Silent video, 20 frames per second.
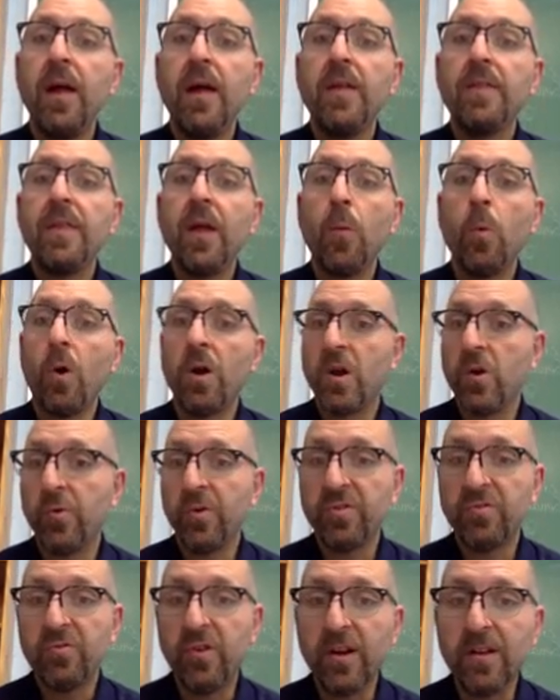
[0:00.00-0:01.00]
They wanted to
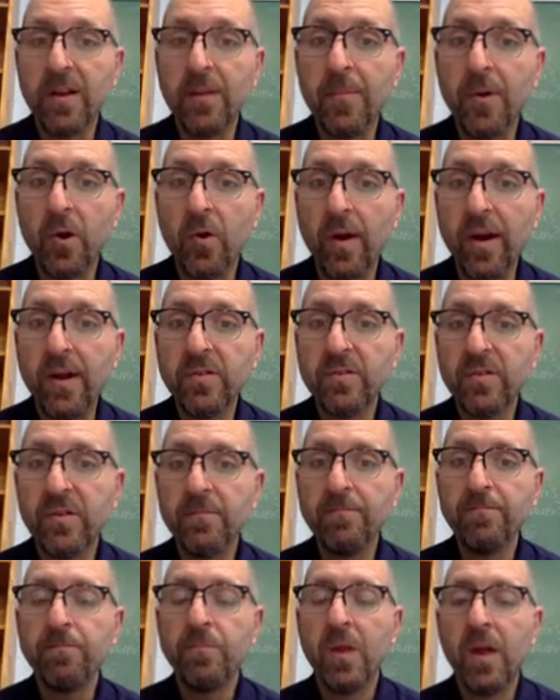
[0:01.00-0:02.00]
restrict
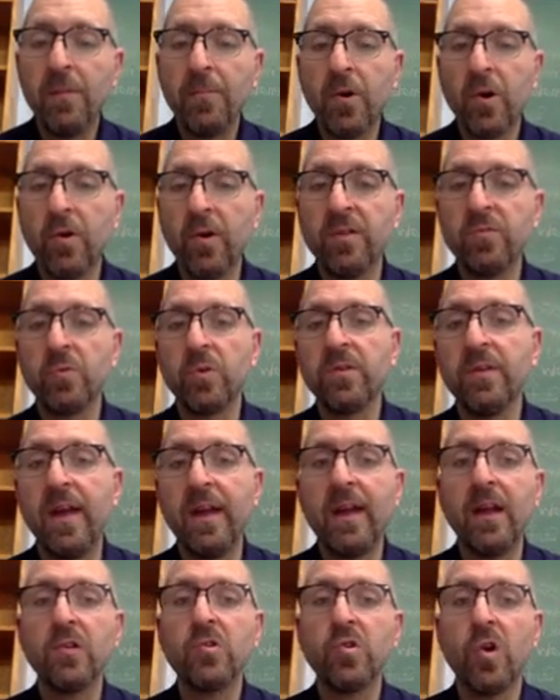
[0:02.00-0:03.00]
immigration. Immigrants were
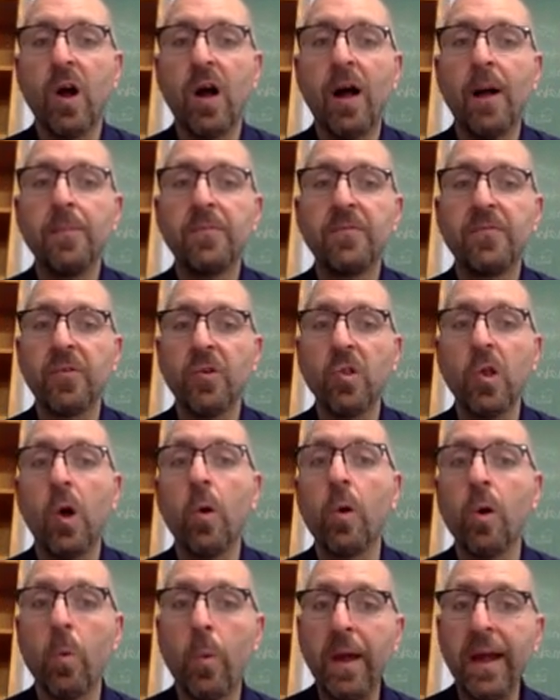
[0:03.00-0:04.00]
taking jobs for
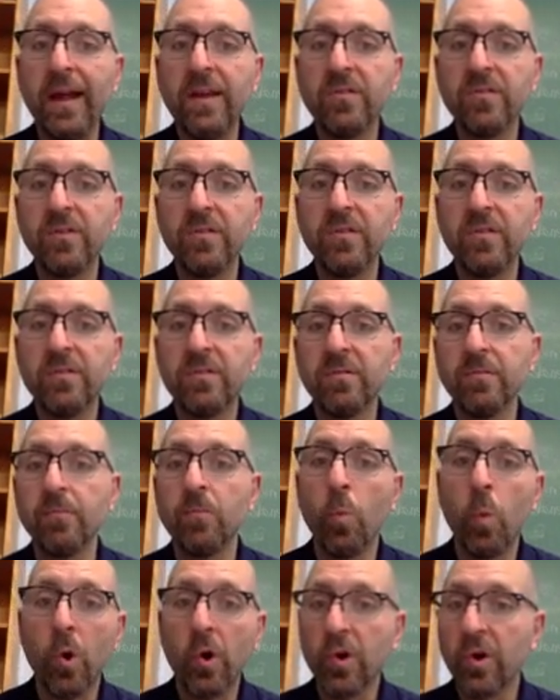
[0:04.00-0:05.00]
lower wages.
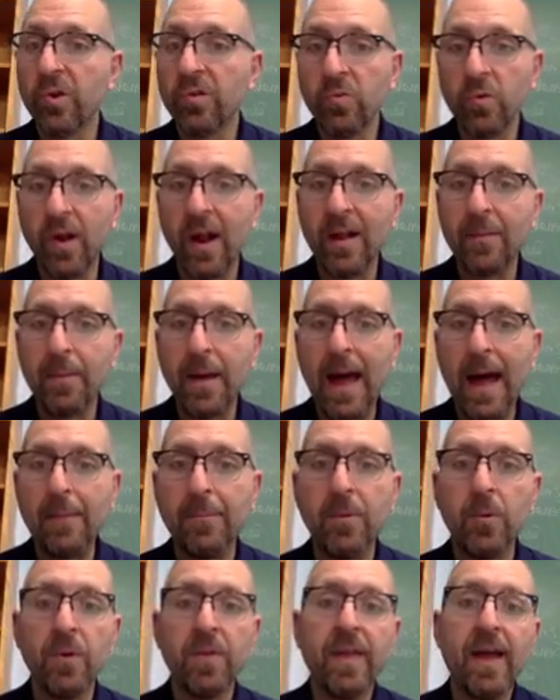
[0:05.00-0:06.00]
Workers were not happy
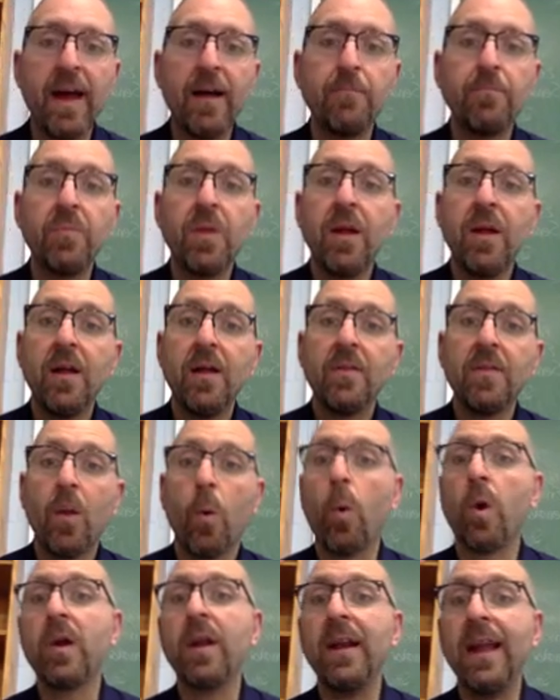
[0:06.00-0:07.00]
with that. They
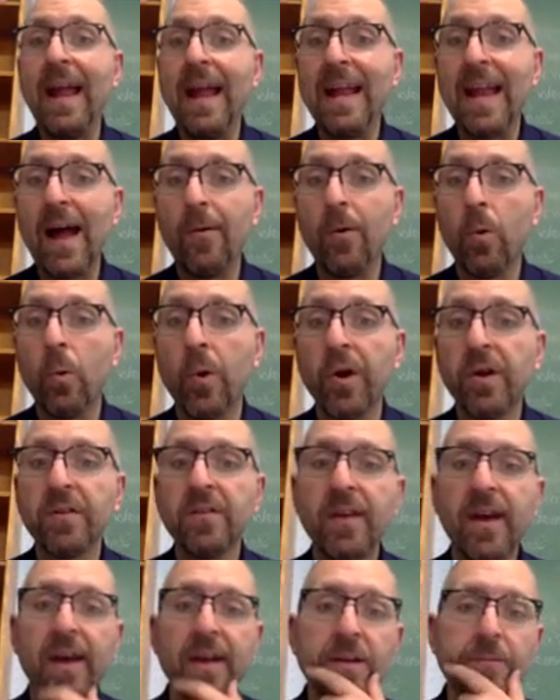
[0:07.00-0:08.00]
wanted an 8-hour
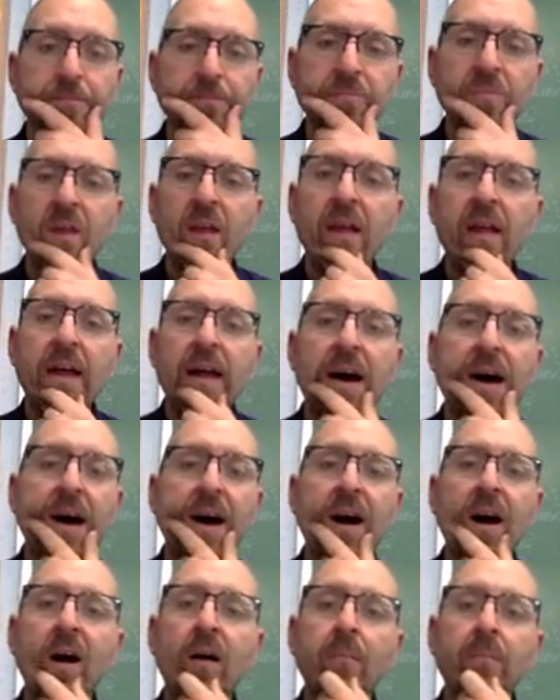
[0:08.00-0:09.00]
workday.
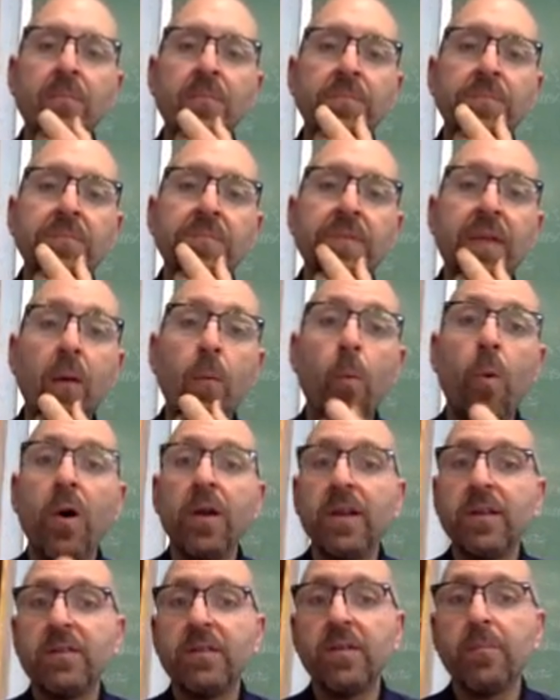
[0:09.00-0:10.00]
They
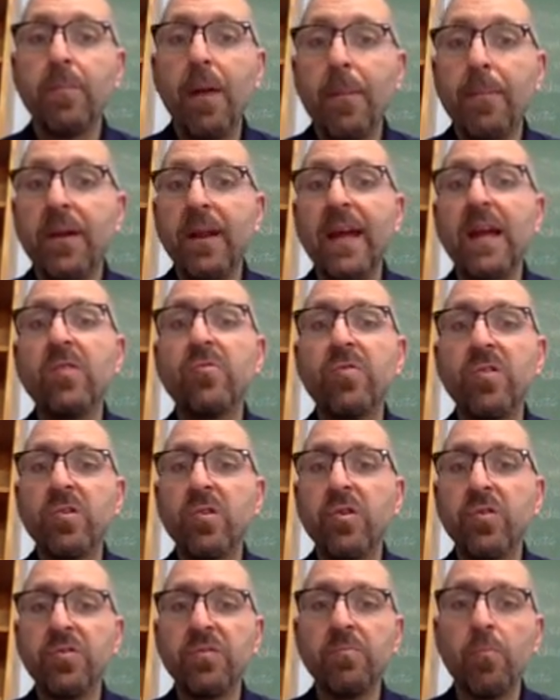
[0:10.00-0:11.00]
wanted to be able to
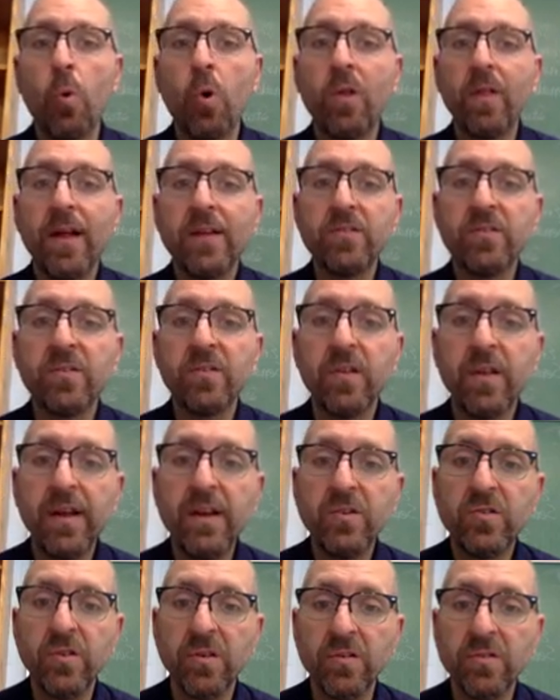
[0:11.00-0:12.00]
introduce more legislation.